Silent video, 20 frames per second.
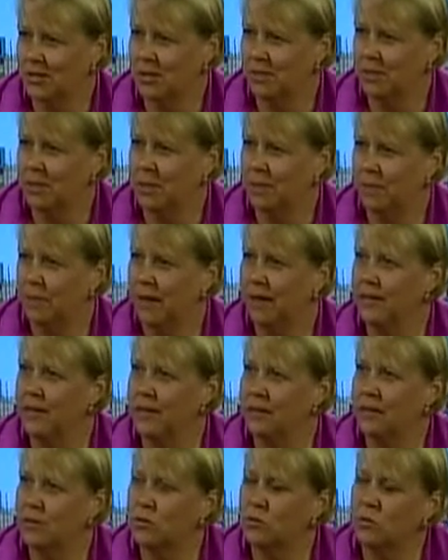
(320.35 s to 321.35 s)
up and
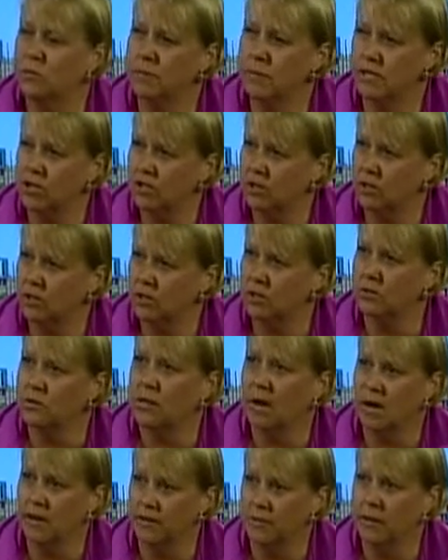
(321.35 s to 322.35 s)
the school budget goes
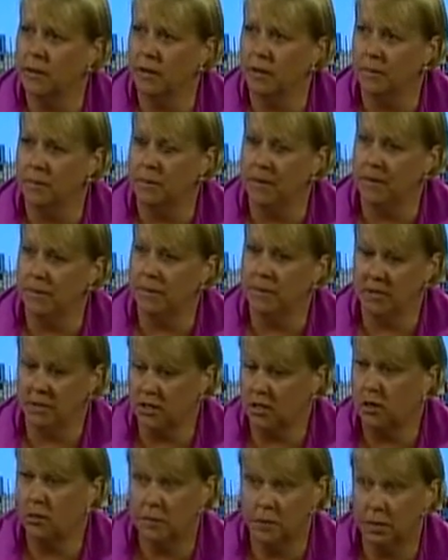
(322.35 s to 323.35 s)
up and up and up, because
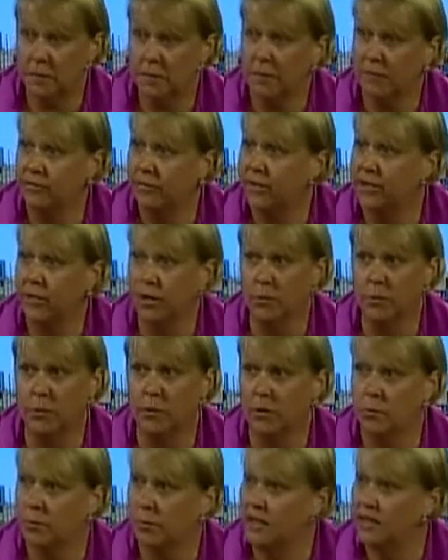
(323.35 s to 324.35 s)
it goes up every year
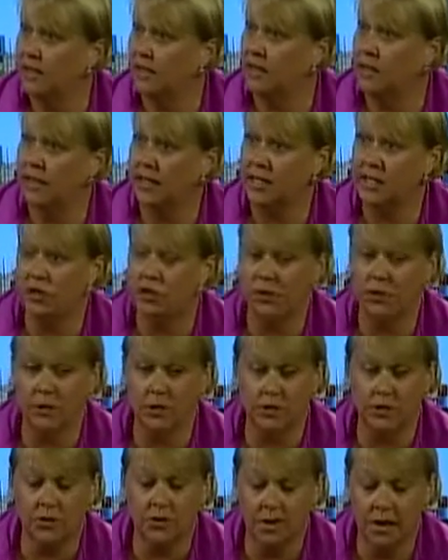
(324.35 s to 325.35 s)
whether we decline in
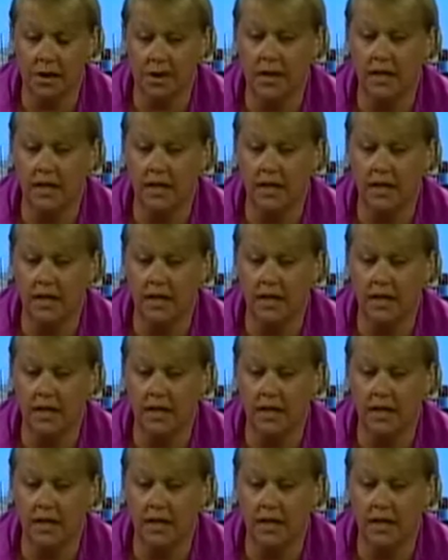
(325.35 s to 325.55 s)
students or not.